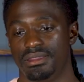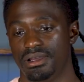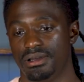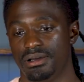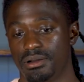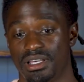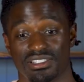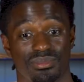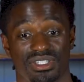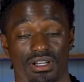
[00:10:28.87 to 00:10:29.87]
Their um,
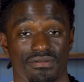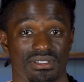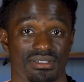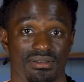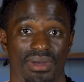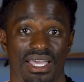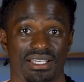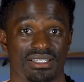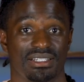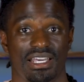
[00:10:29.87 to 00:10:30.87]
customer service is
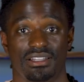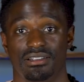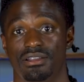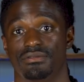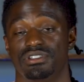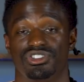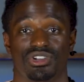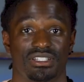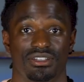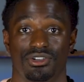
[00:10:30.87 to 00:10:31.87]
amazing. They deliver
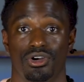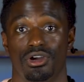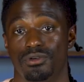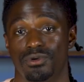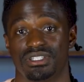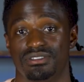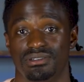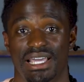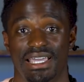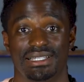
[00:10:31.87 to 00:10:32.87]
straight to your door in one or
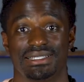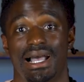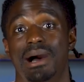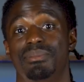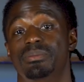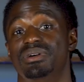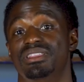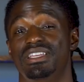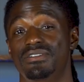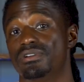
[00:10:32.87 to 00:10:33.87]
two days. I'm a
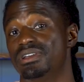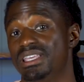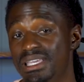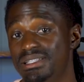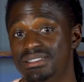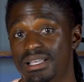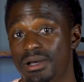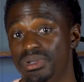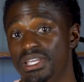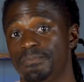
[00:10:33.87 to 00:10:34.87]
believer in this
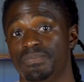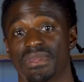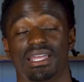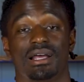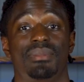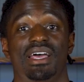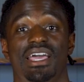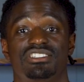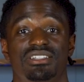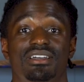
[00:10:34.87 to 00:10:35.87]
company, and I'm
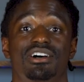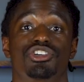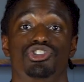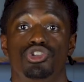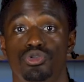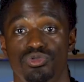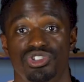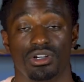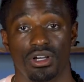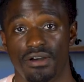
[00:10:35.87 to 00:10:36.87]
actually a
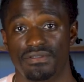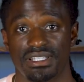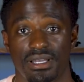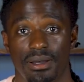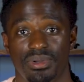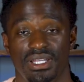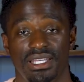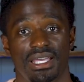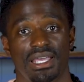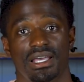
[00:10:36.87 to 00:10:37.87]
user of this company.